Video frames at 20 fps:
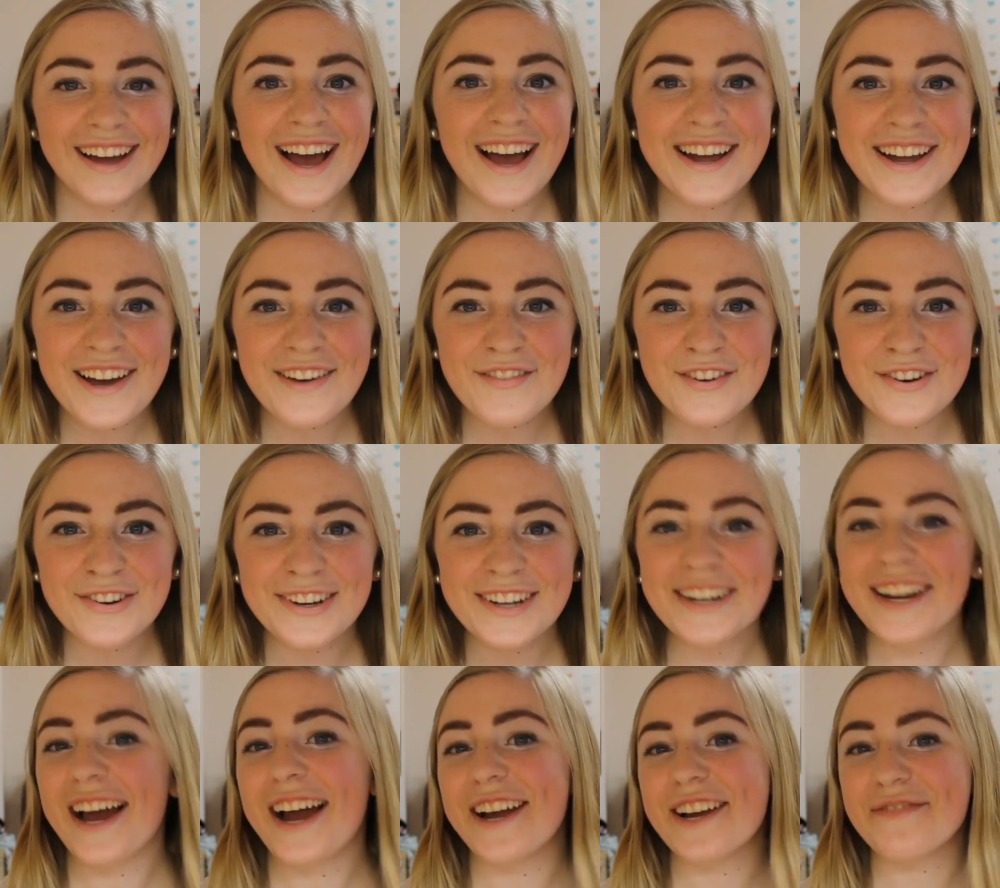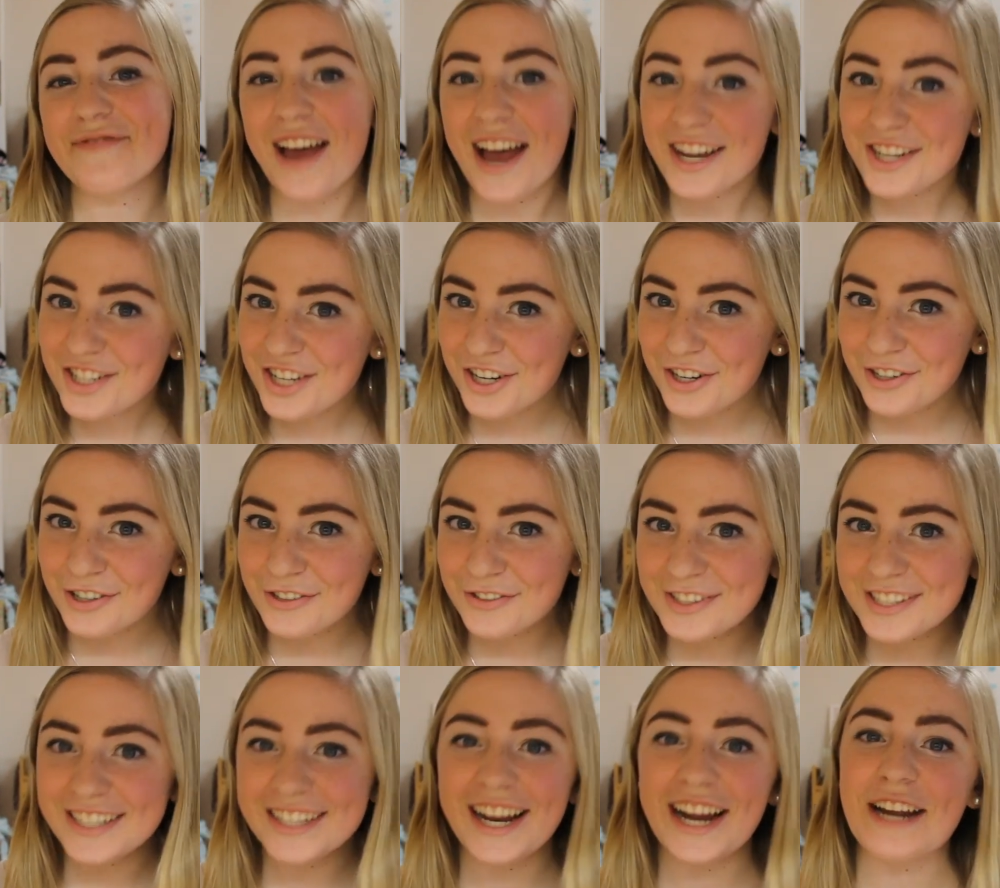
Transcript: Hi everyone, I am Ashley Olafson.